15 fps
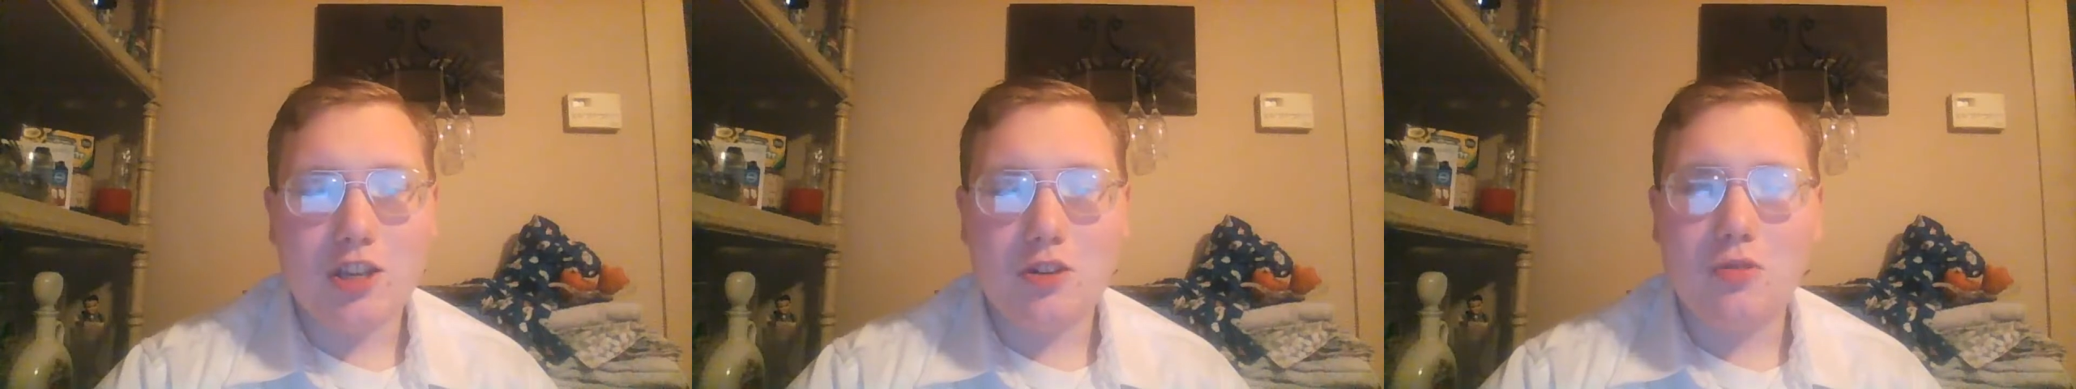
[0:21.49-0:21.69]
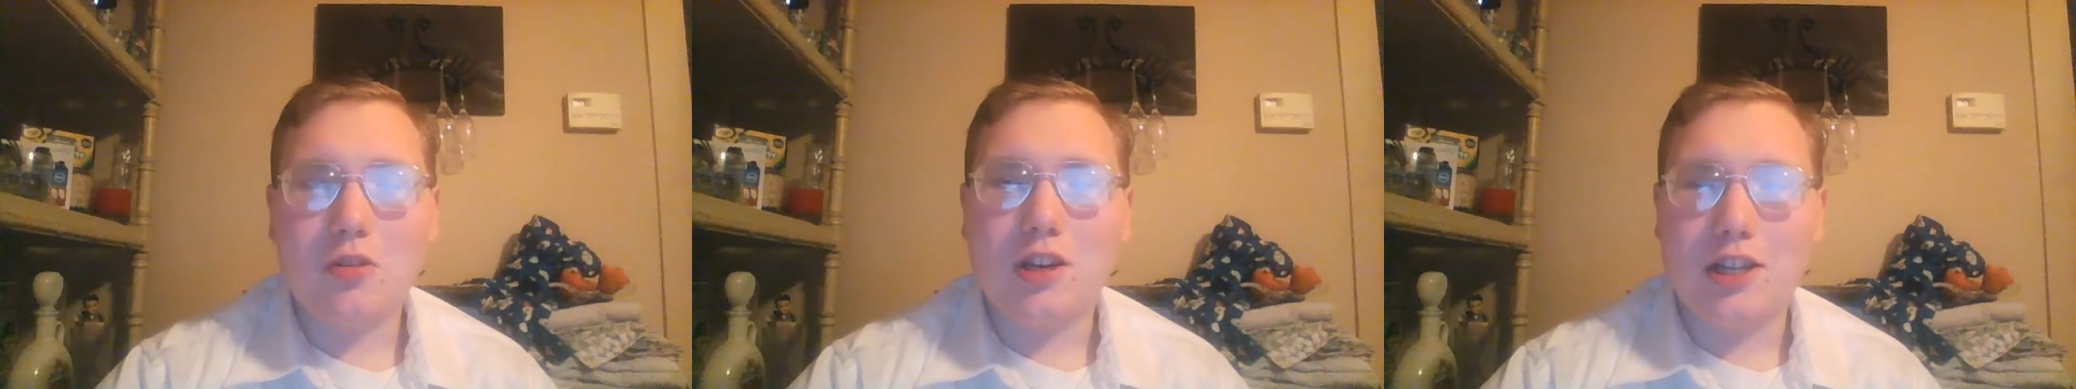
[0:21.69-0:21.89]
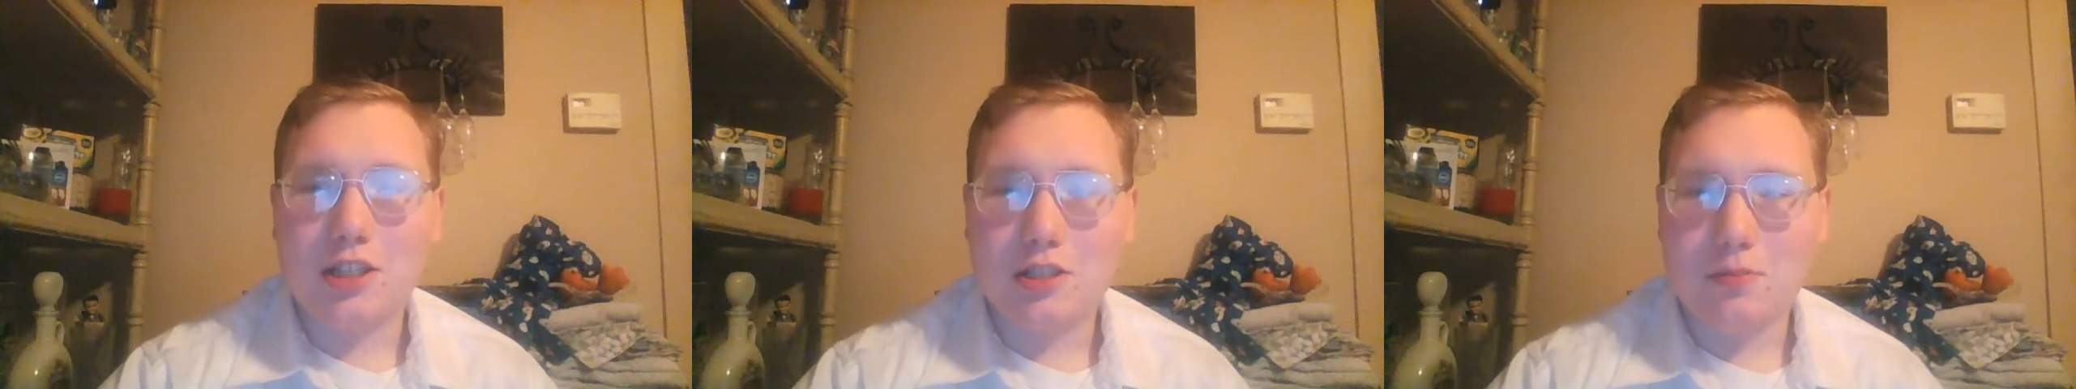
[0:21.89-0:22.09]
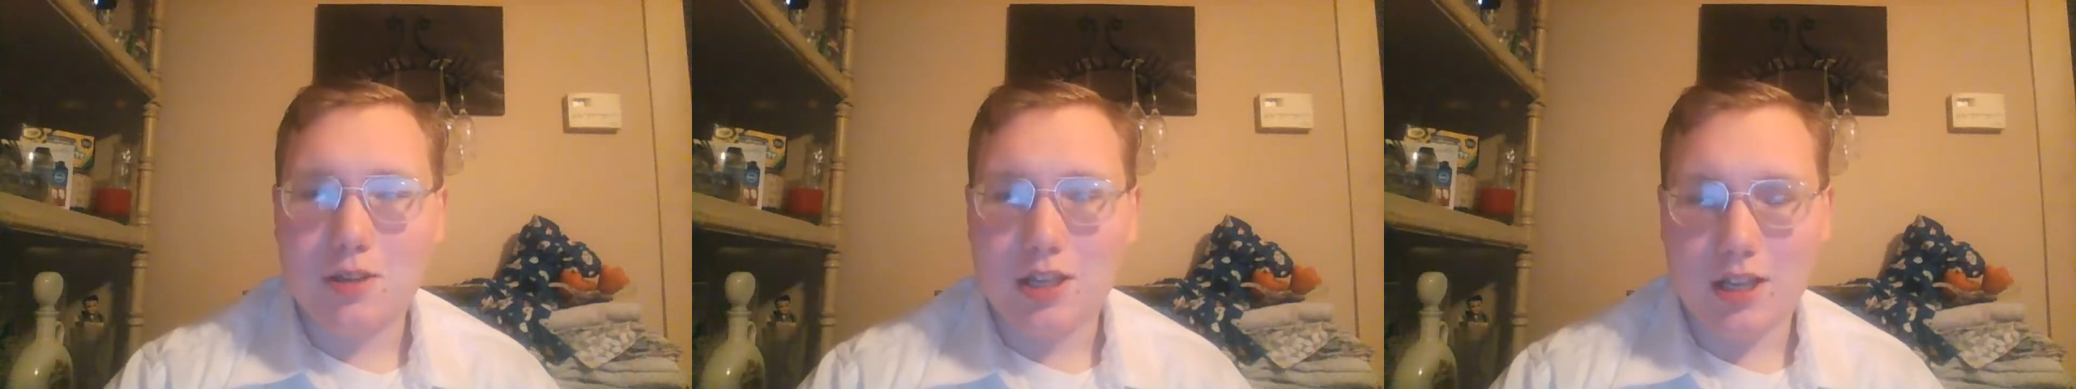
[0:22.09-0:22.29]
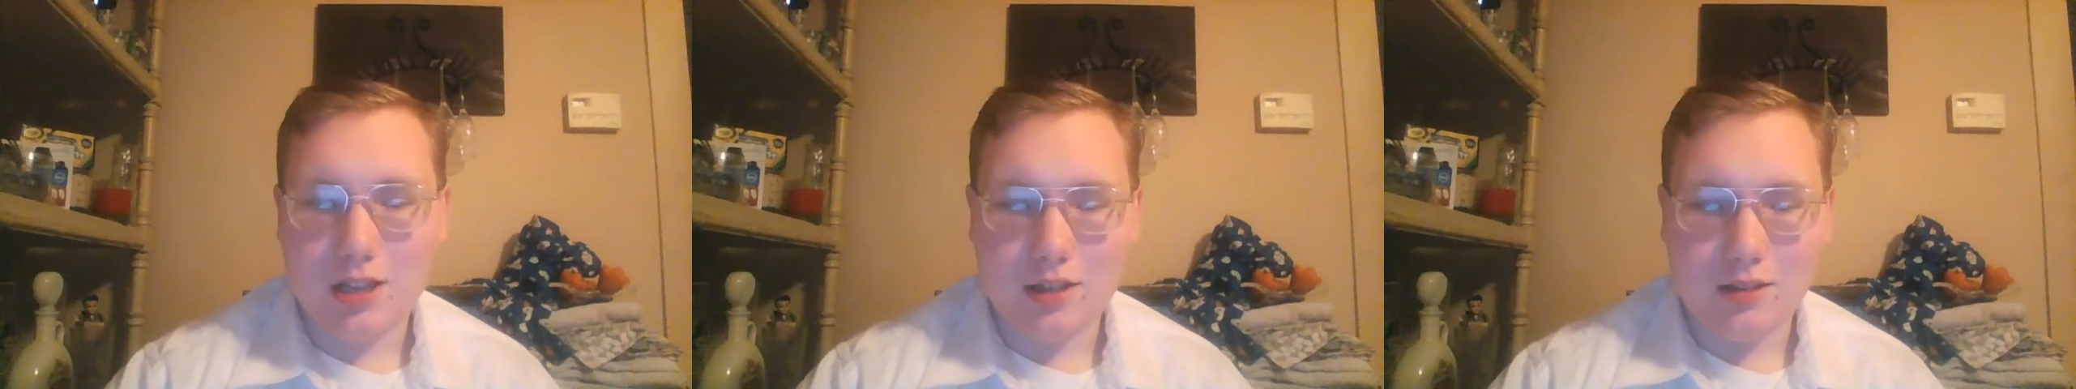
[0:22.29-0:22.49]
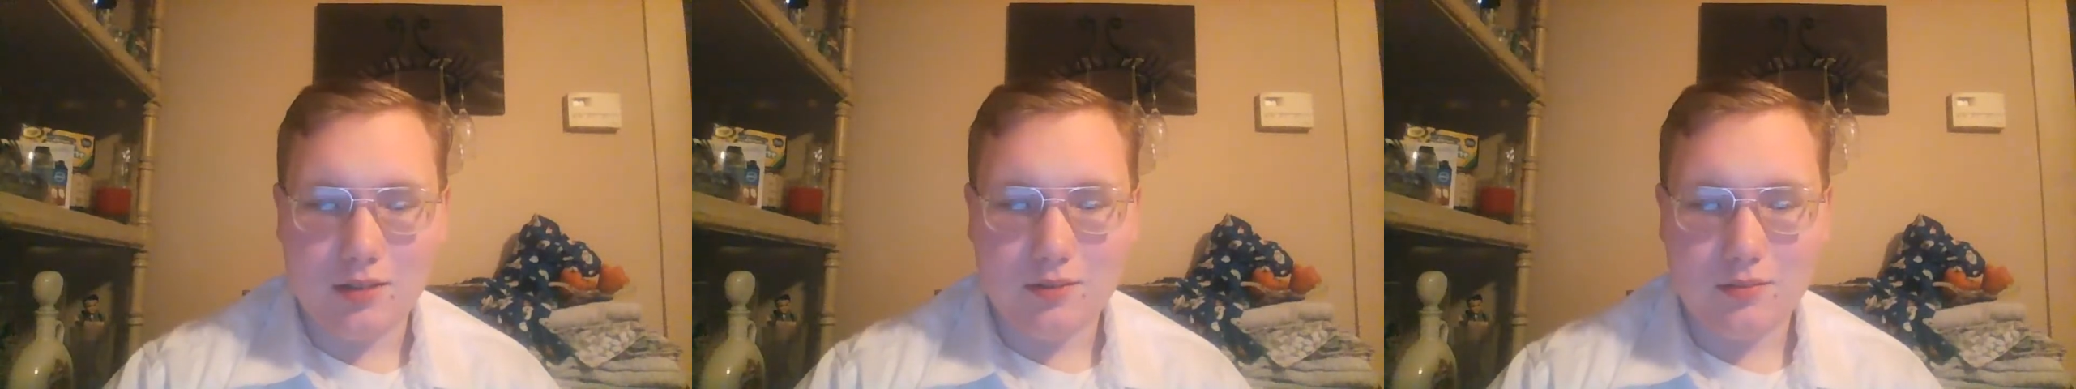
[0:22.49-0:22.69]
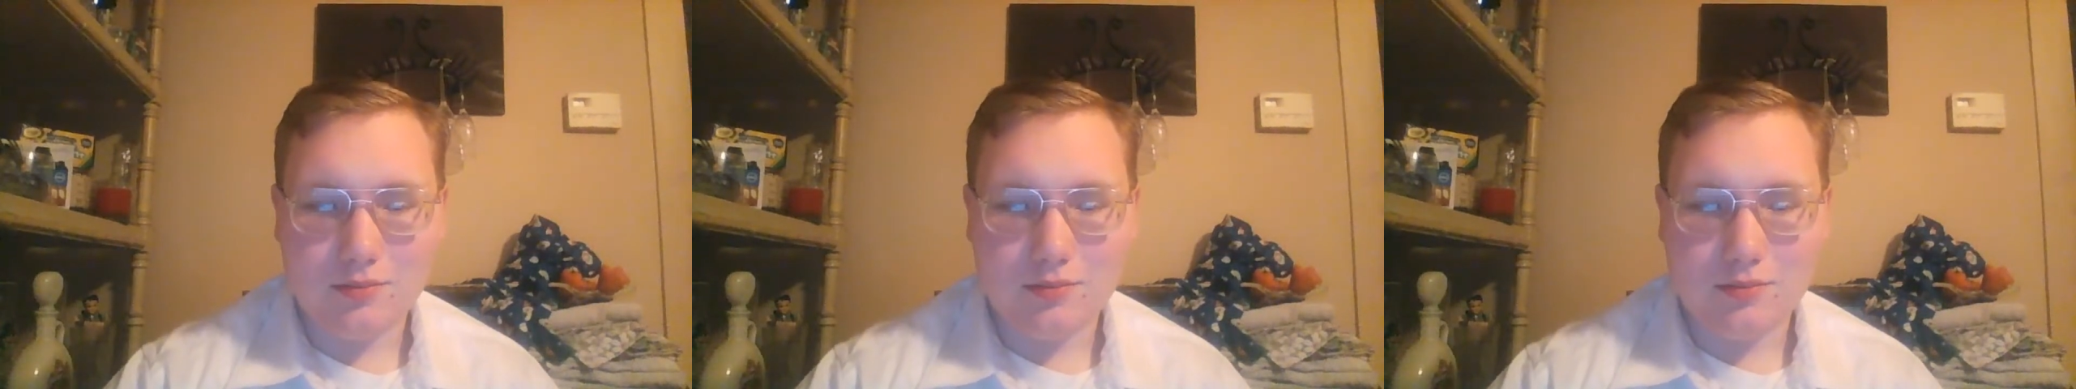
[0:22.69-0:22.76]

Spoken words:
you, let us begin.